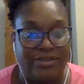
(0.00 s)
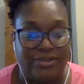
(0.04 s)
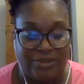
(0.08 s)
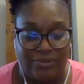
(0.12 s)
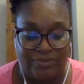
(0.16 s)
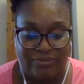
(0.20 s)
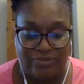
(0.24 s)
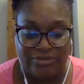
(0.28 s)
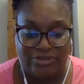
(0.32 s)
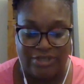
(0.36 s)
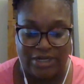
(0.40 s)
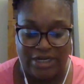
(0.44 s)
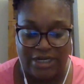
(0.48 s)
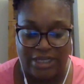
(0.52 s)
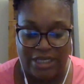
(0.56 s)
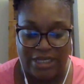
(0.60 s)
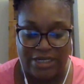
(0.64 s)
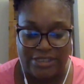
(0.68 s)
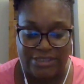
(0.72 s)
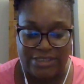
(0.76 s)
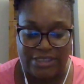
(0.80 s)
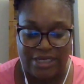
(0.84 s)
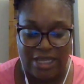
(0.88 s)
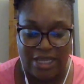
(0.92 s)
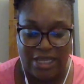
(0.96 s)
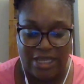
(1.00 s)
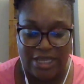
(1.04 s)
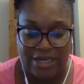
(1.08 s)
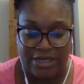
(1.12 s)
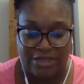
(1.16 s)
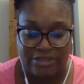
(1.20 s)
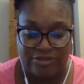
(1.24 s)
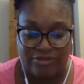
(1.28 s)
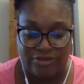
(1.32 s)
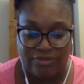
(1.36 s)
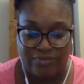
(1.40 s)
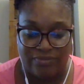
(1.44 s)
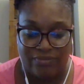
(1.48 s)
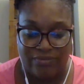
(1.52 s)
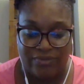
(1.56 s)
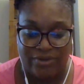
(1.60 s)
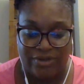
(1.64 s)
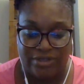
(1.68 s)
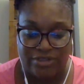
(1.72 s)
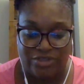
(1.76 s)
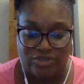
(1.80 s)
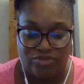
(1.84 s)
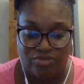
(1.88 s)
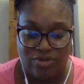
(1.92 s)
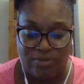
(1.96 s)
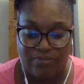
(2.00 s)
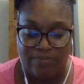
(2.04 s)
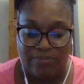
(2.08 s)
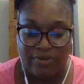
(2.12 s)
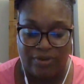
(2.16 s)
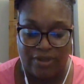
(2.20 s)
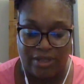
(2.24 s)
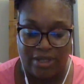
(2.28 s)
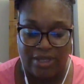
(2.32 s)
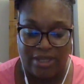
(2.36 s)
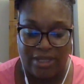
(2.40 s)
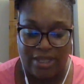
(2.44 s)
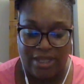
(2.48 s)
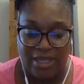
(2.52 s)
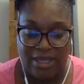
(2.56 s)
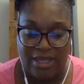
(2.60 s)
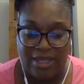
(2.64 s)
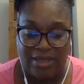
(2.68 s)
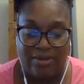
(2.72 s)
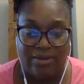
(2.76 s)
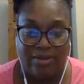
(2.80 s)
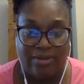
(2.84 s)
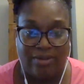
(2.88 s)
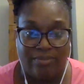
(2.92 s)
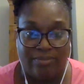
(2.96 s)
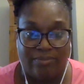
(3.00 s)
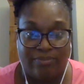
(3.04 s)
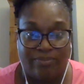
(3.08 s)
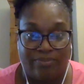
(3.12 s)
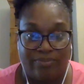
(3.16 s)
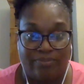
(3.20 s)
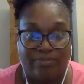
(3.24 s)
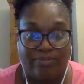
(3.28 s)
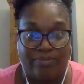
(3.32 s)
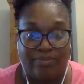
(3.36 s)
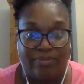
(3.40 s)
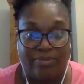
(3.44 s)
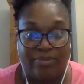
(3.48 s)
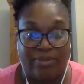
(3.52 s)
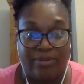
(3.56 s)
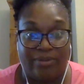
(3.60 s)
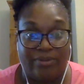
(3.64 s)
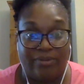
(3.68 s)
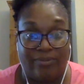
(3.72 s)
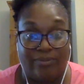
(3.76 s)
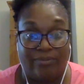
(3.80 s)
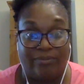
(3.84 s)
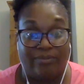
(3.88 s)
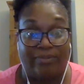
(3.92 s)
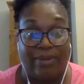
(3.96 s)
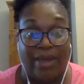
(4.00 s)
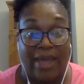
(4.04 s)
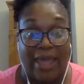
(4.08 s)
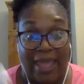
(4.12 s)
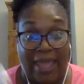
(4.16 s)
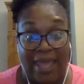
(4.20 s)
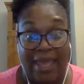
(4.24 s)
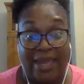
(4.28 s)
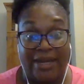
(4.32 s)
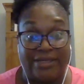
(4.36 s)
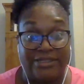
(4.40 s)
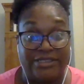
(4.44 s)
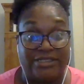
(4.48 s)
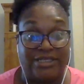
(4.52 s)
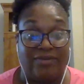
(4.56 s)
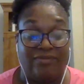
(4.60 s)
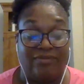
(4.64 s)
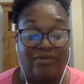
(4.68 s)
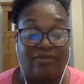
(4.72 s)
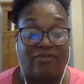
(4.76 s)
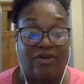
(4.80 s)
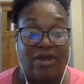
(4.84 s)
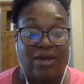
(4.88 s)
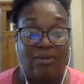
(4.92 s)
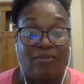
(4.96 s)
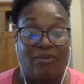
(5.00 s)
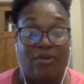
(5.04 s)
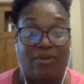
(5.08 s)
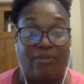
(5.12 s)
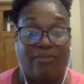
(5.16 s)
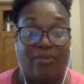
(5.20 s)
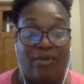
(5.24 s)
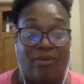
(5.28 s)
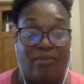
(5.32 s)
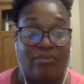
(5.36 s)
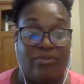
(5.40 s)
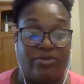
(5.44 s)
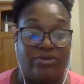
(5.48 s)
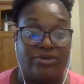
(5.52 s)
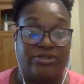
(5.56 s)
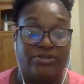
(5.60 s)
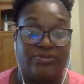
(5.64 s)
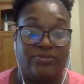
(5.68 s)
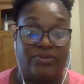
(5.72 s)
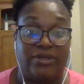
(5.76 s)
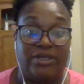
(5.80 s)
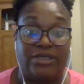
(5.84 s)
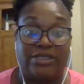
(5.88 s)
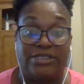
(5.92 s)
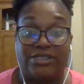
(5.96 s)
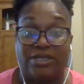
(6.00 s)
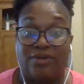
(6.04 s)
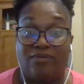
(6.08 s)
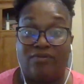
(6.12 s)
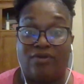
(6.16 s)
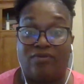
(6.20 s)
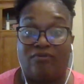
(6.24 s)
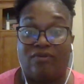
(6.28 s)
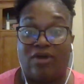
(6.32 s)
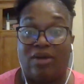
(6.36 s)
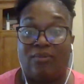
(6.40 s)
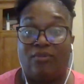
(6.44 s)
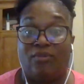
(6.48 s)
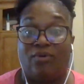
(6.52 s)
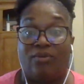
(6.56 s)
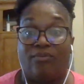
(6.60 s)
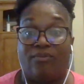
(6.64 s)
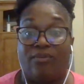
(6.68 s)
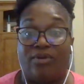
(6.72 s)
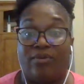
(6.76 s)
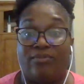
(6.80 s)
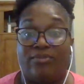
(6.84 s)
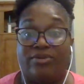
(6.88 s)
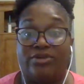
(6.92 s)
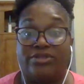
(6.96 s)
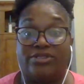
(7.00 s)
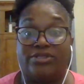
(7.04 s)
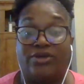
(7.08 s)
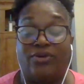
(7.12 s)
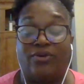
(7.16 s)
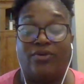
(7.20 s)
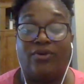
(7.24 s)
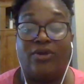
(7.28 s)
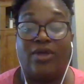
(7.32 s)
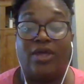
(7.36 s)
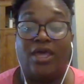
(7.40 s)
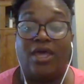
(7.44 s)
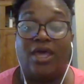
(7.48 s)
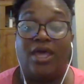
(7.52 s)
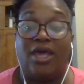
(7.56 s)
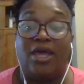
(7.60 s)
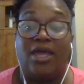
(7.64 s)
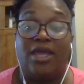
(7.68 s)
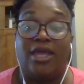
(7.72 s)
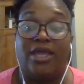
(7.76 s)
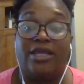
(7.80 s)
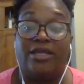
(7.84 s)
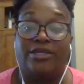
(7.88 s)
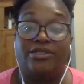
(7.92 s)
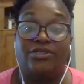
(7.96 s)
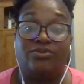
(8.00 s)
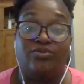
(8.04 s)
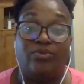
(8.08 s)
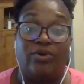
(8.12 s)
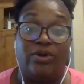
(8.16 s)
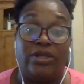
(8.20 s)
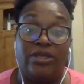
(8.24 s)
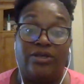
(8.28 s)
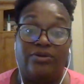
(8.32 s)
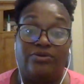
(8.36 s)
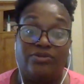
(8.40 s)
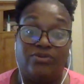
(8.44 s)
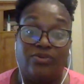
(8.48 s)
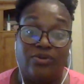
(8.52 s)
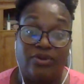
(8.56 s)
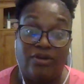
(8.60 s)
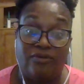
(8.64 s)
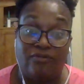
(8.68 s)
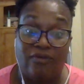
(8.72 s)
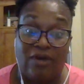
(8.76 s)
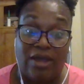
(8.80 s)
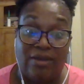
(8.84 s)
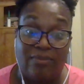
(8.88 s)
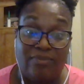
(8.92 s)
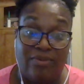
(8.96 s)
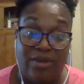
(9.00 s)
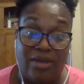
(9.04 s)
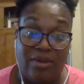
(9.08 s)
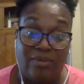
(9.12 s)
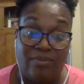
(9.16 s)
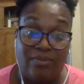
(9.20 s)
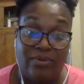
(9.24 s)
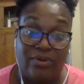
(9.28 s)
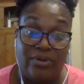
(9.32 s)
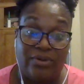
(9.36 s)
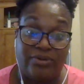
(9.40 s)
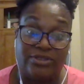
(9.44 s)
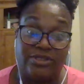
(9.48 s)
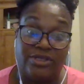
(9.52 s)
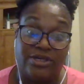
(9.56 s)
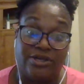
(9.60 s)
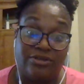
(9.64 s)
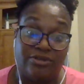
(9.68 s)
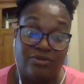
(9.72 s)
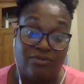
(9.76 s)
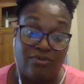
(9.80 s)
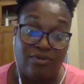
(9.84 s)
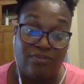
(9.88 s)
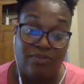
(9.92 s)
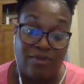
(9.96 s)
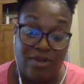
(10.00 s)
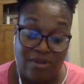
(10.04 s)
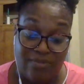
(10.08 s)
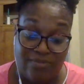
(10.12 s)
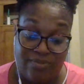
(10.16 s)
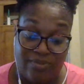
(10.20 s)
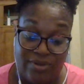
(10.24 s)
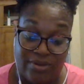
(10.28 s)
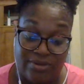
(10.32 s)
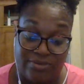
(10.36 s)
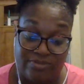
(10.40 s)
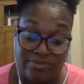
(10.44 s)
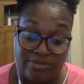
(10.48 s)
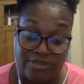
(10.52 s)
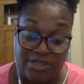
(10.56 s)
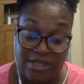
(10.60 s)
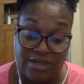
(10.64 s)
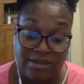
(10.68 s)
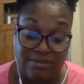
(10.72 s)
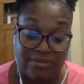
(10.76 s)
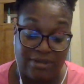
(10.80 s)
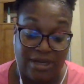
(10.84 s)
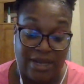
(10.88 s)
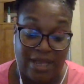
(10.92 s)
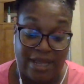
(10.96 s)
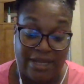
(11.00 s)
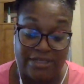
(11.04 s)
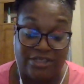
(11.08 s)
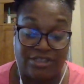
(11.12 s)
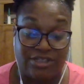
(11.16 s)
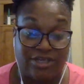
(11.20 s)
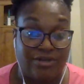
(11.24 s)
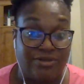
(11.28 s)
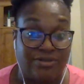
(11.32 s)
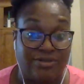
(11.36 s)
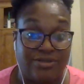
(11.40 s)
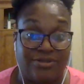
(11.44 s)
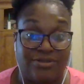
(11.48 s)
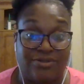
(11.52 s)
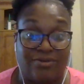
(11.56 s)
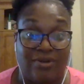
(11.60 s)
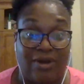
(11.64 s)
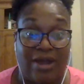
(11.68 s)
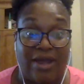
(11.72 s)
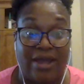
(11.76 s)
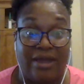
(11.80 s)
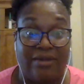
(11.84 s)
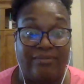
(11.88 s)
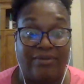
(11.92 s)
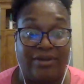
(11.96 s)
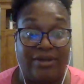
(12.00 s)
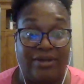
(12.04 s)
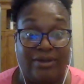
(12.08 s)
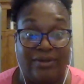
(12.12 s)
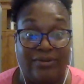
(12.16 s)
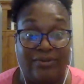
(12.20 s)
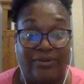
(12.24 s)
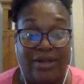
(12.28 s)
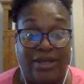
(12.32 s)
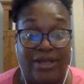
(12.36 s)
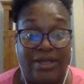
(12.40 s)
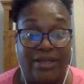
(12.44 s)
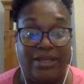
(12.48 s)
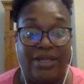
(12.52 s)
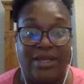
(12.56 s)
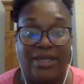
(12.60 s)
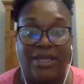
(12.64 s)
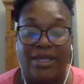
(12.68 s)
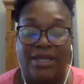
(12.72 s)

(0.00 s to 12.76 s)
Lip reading: So we're trying to get it to that 100. We want to triple it by adding 75 more members. We need 75 more members. So each one of you 25 people, go tell 3 people and tell them to like, share, subscribe, and donate.